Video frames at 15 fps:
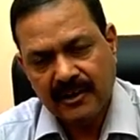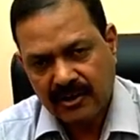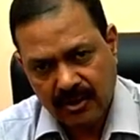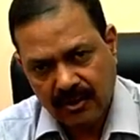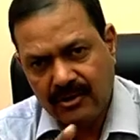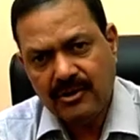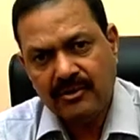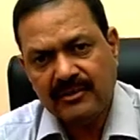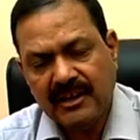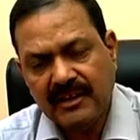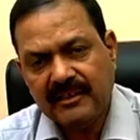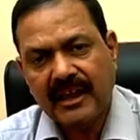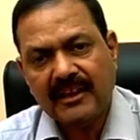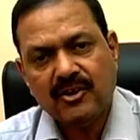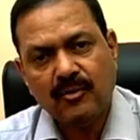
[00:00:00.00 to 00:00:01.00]
don't you think
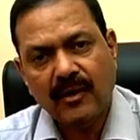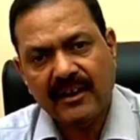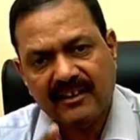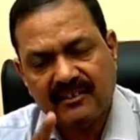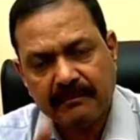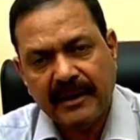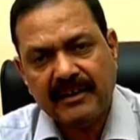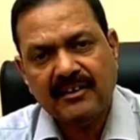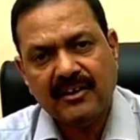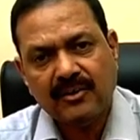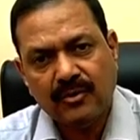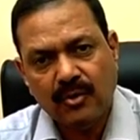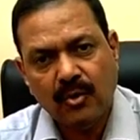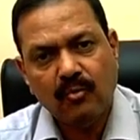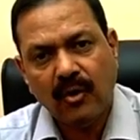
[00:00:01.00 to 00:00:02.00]
that you are expected
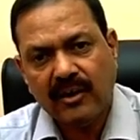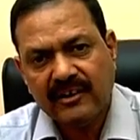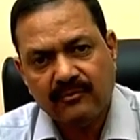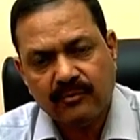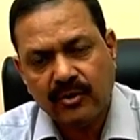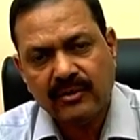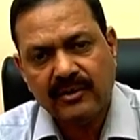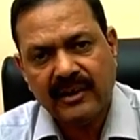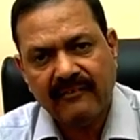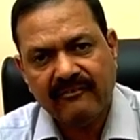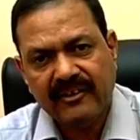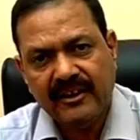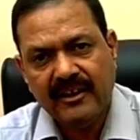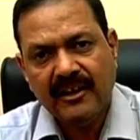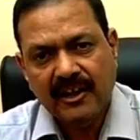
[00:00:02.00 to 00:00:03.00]
to know what is
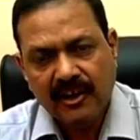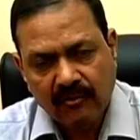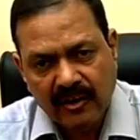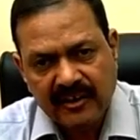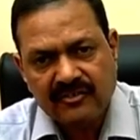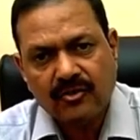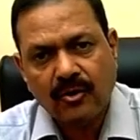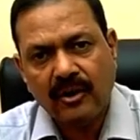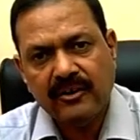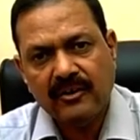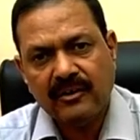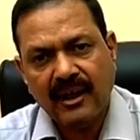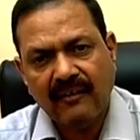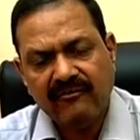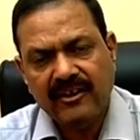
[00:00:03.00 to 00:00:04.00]
photography, what is
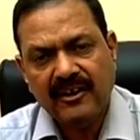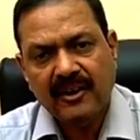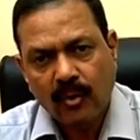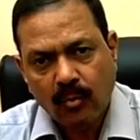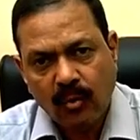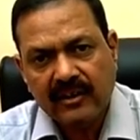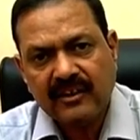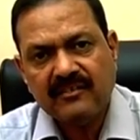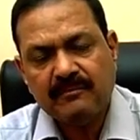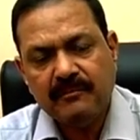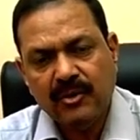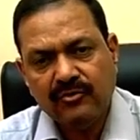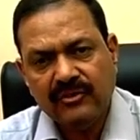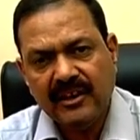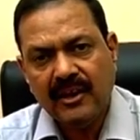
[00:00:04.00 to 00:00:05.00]
choreography, what is
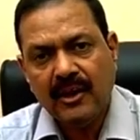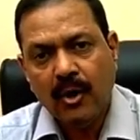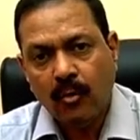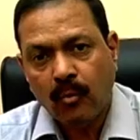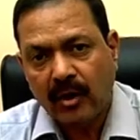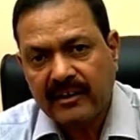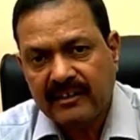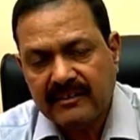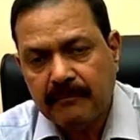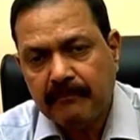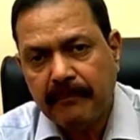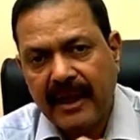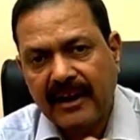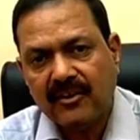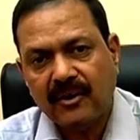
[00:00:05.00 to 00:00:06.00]
music, what is
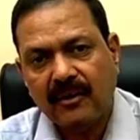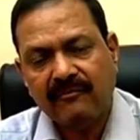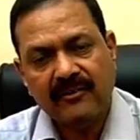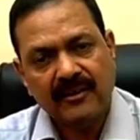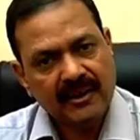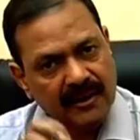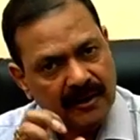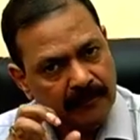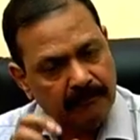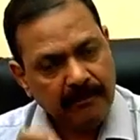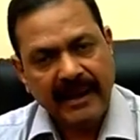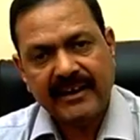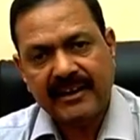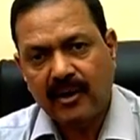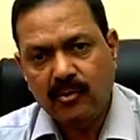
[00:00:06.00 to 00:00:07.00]
impact of
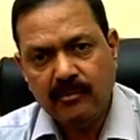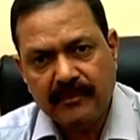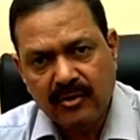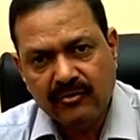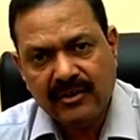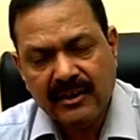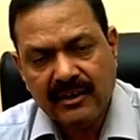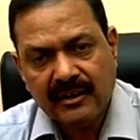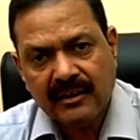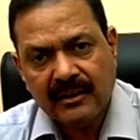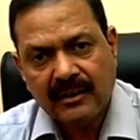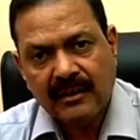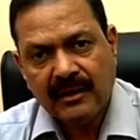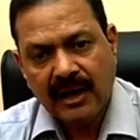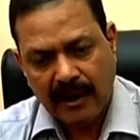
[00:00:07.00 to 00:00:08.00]
background music?
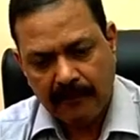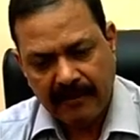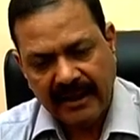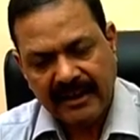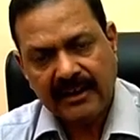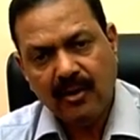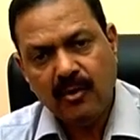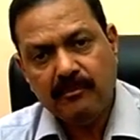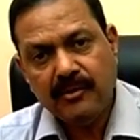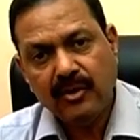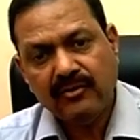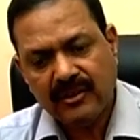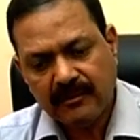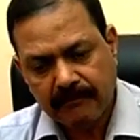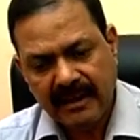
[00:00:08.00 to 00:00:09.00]
A background
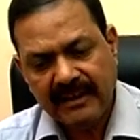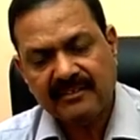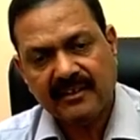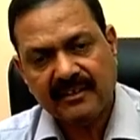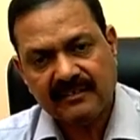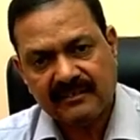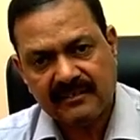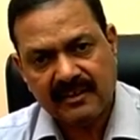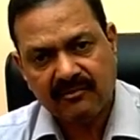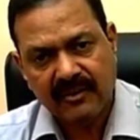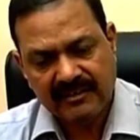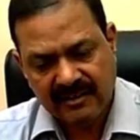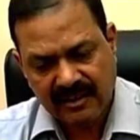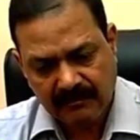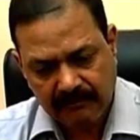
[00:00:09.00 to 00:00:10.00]
music makes a
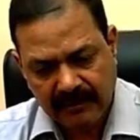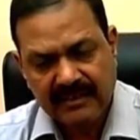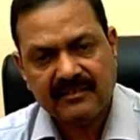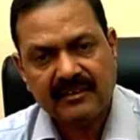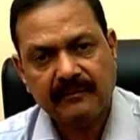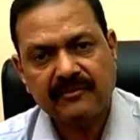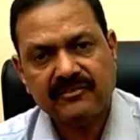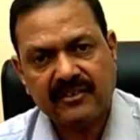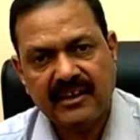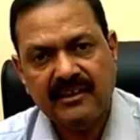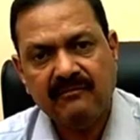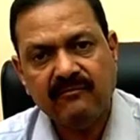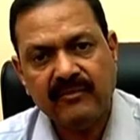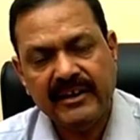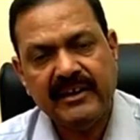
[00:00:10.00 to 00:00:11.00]
situation, makes a
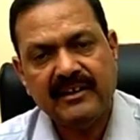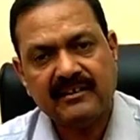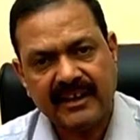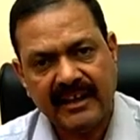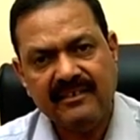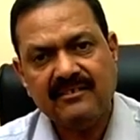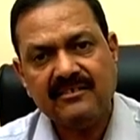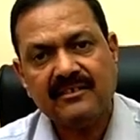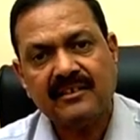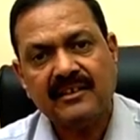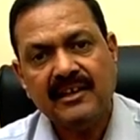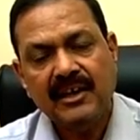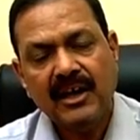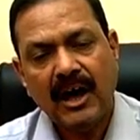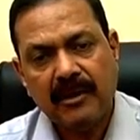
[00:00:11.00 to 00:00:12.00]
scene very tense,
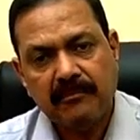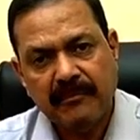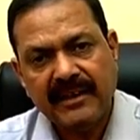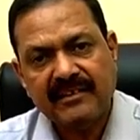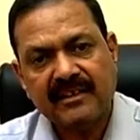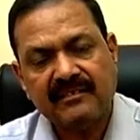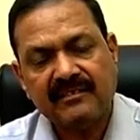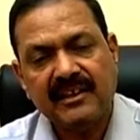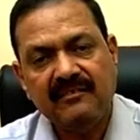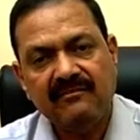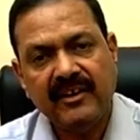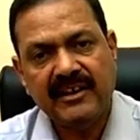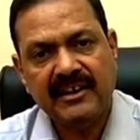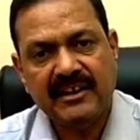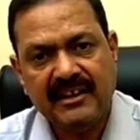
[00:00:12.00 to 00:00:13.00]
or makes a scene
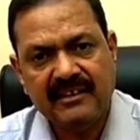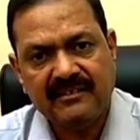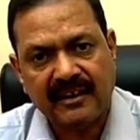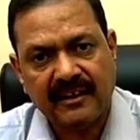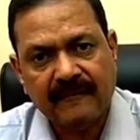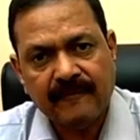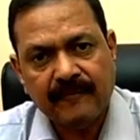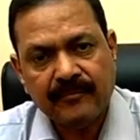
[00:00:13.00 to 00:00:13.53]
very easy.